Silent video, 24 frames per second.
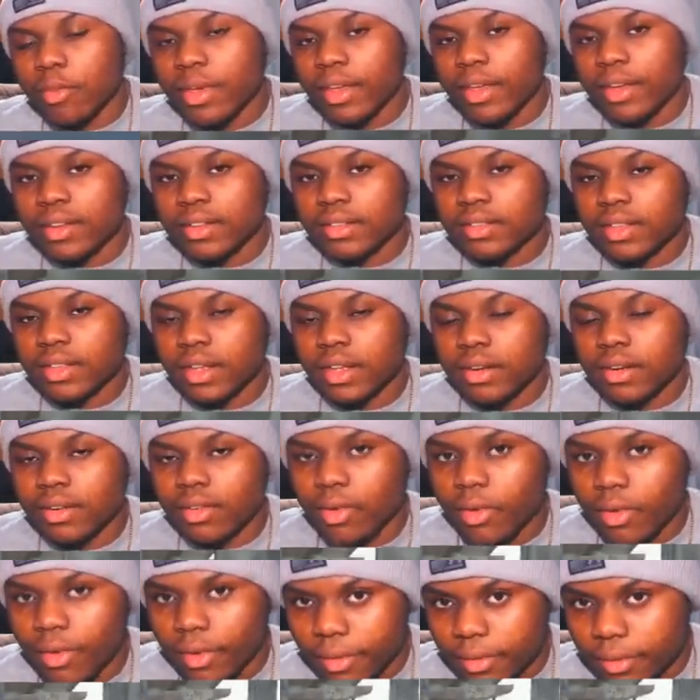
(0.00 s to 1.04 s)
to sit in a
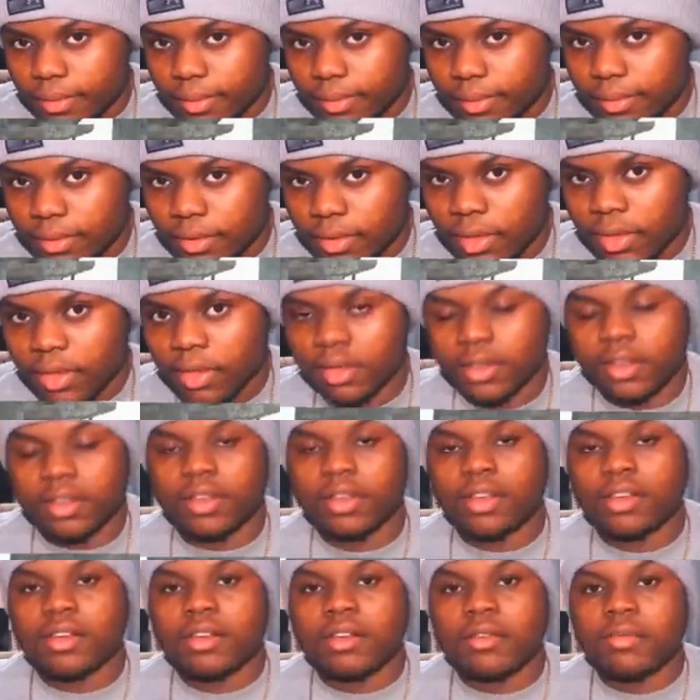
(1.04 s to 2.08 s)
corner
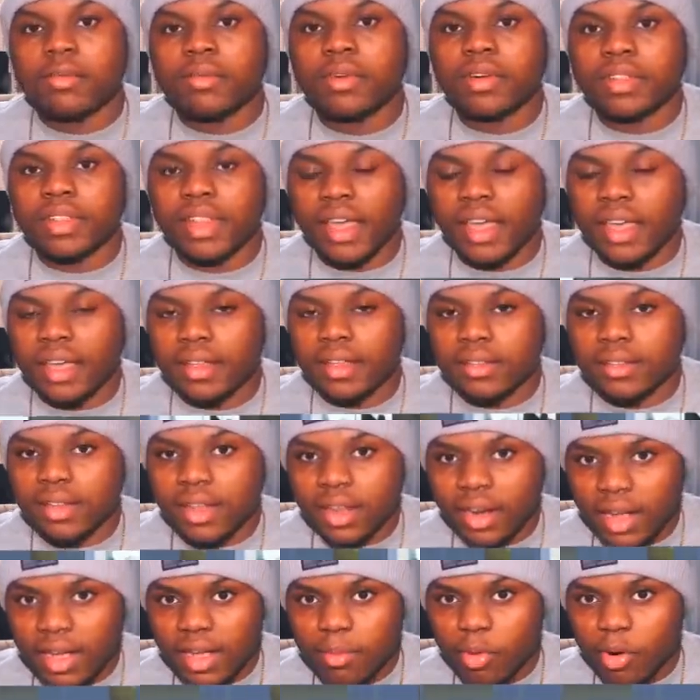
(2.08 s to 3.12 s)
with a
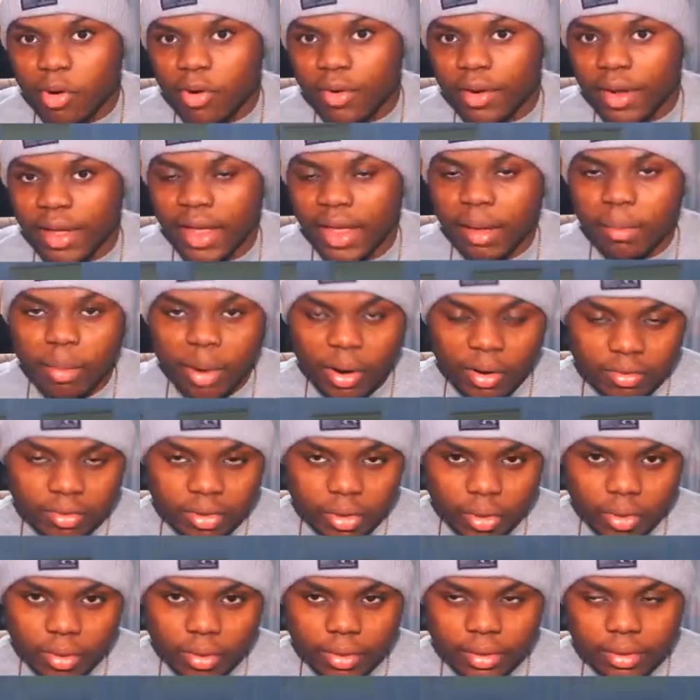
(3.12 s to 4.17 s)
claymore at both
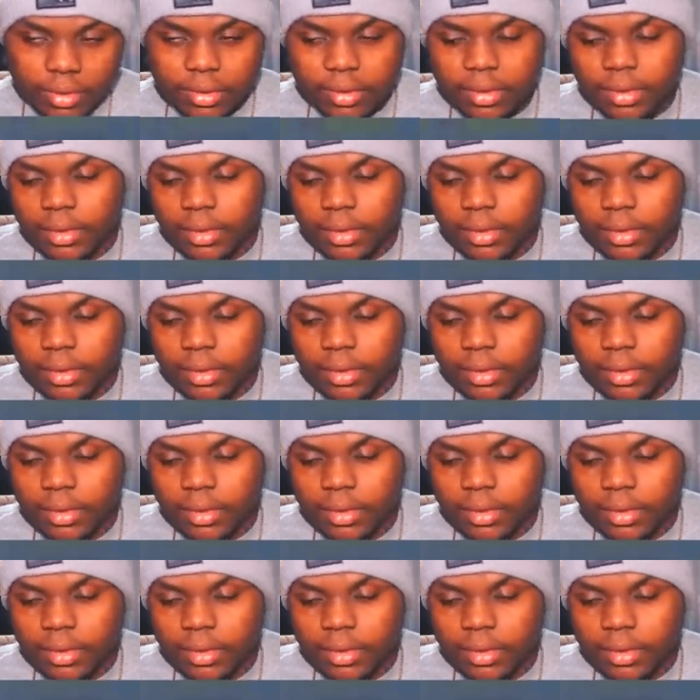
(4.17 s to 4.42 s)
doors